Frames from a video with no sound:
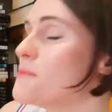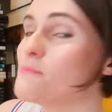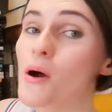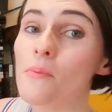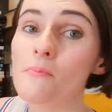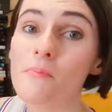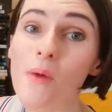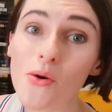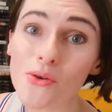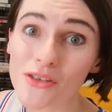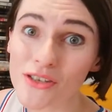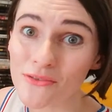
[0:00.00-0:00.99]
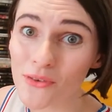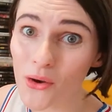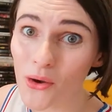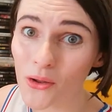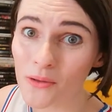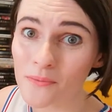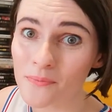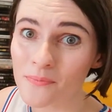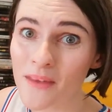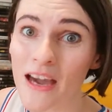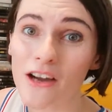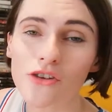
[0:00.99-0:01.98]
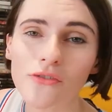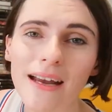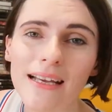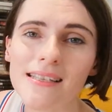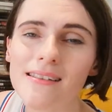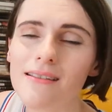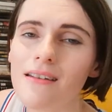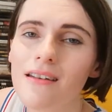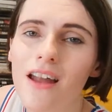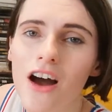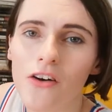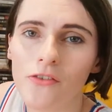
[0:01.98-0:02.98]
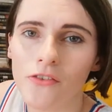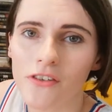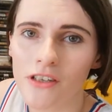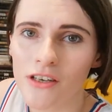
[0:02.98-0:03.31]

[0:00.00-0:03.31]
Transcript: But most of all, Grace loved